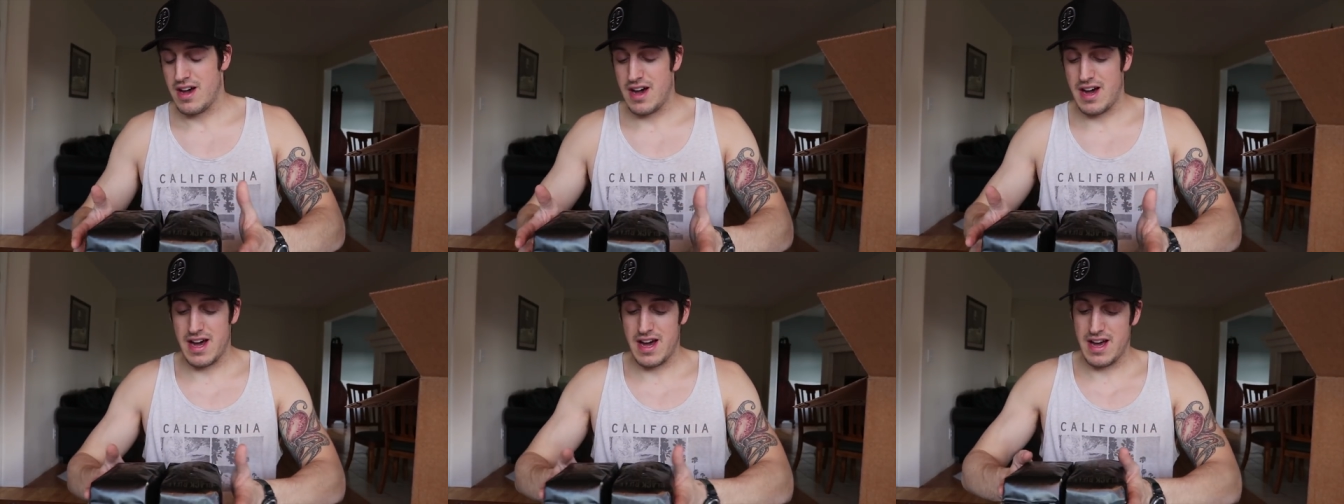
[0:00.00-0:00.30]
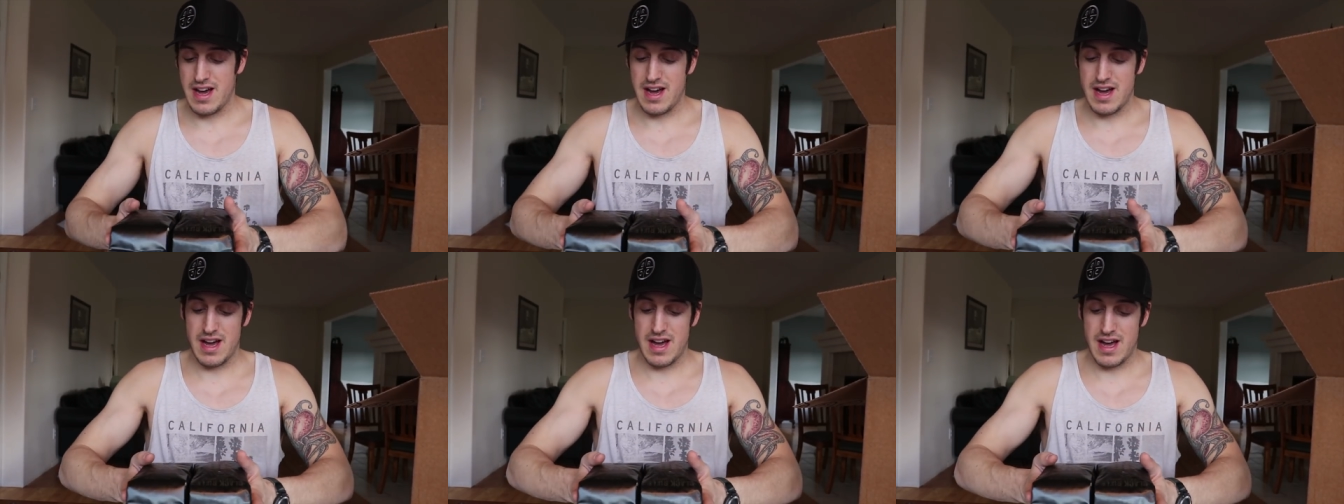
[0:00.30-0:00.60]

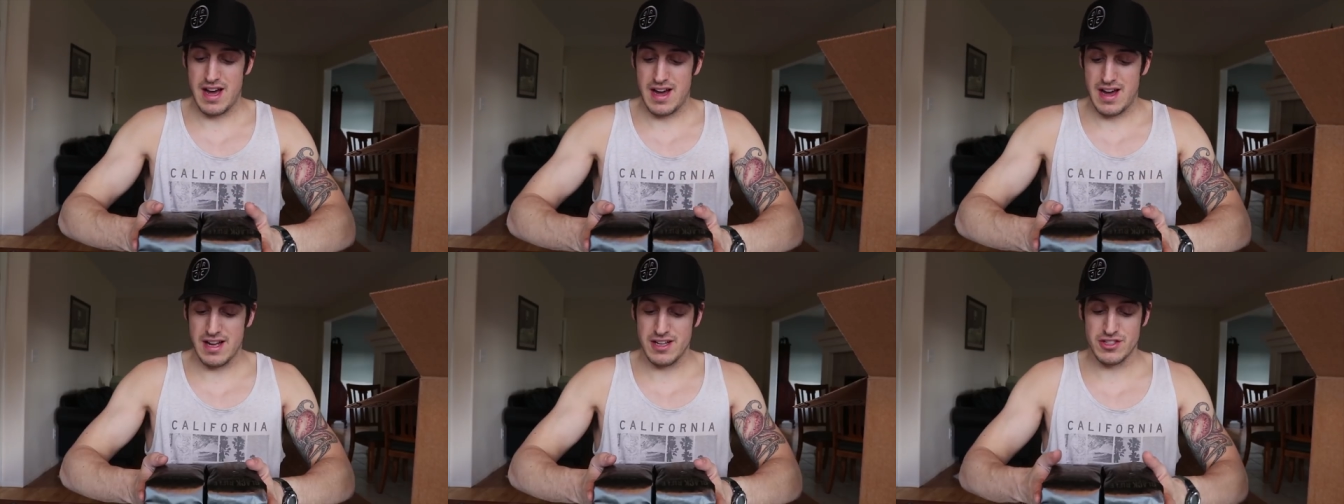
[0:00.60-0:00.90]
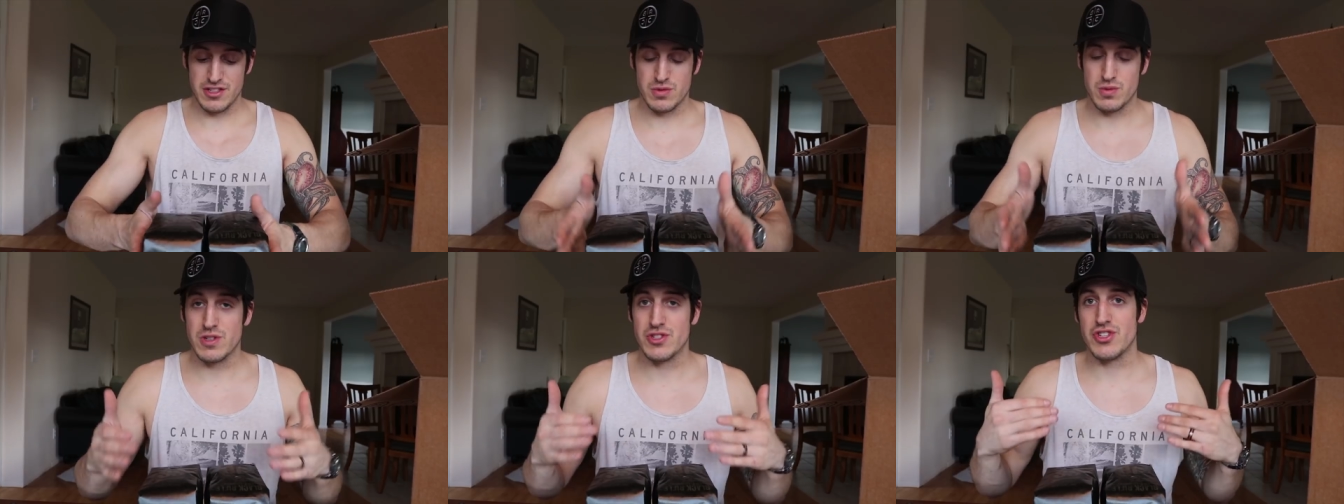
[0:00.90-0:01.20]
I
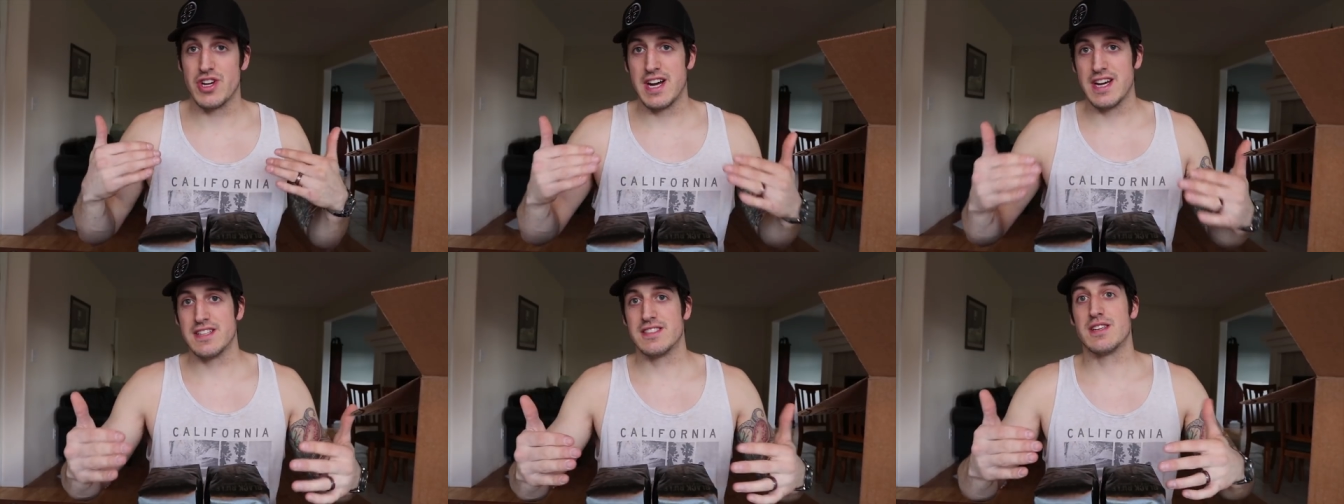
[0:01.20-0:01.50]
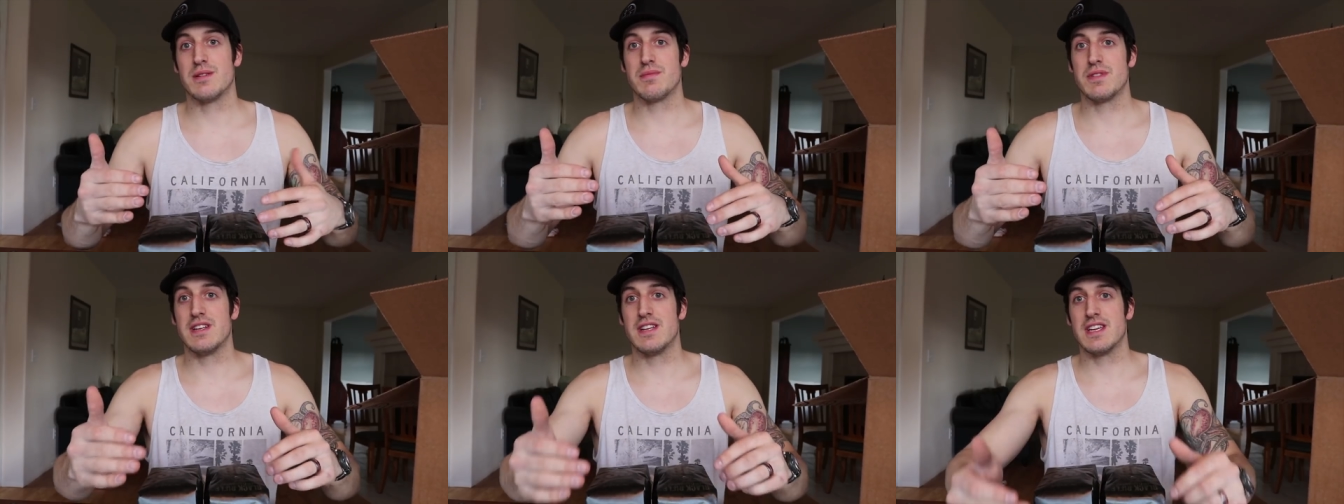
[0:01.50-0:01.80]
just wish I had
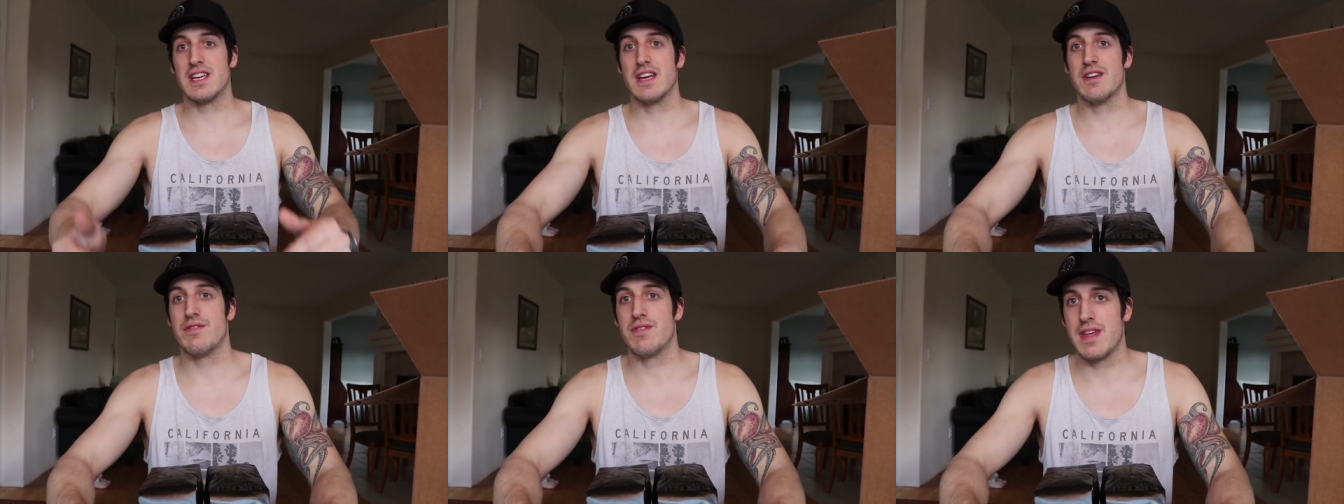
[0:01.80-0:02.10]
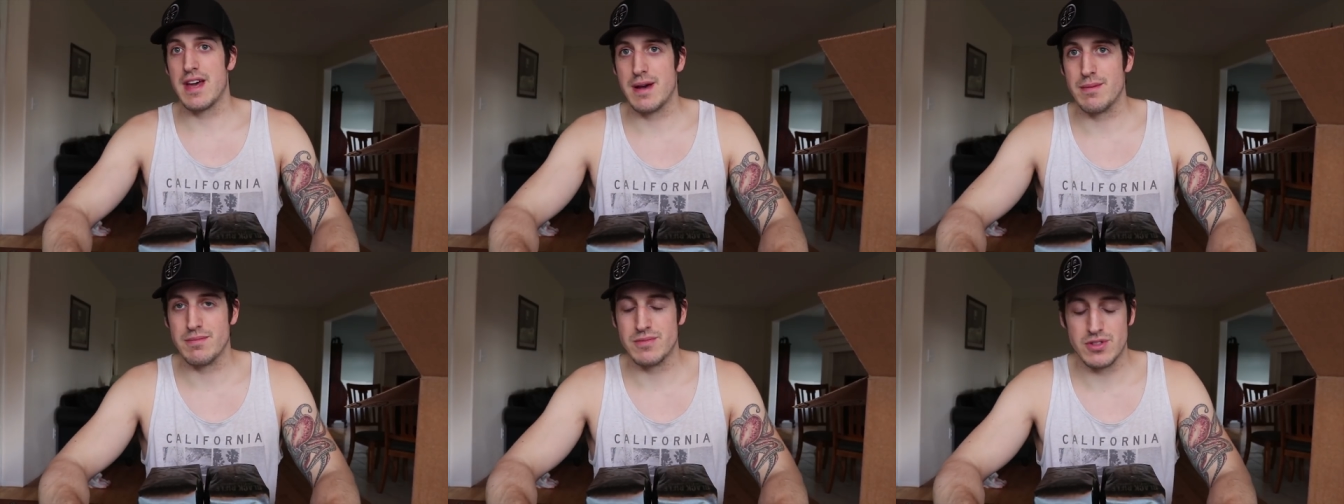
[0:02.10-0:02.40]
something to give
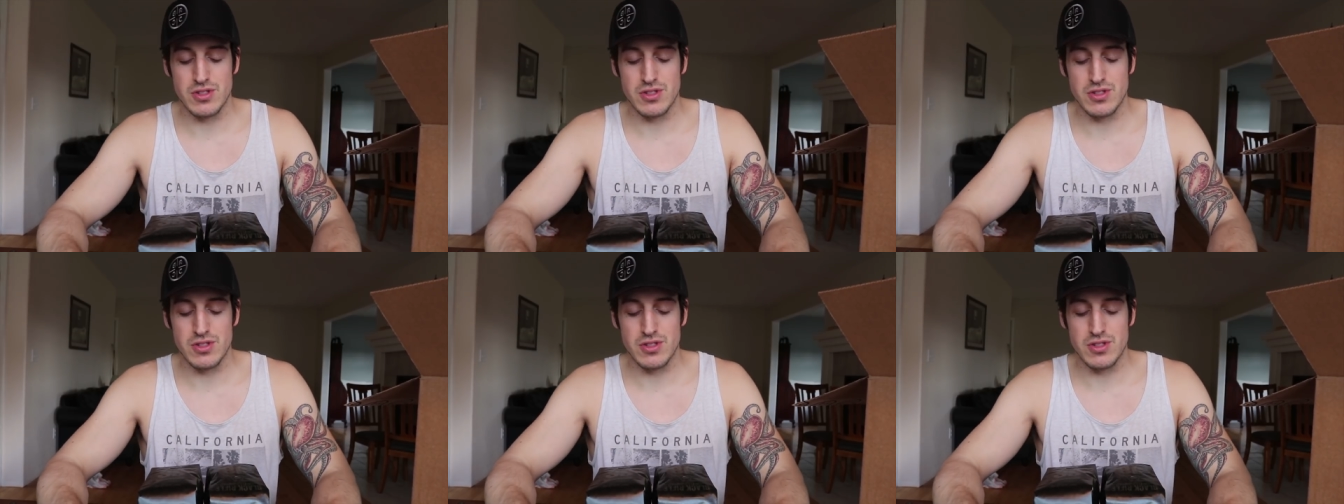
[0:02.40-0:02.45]
them.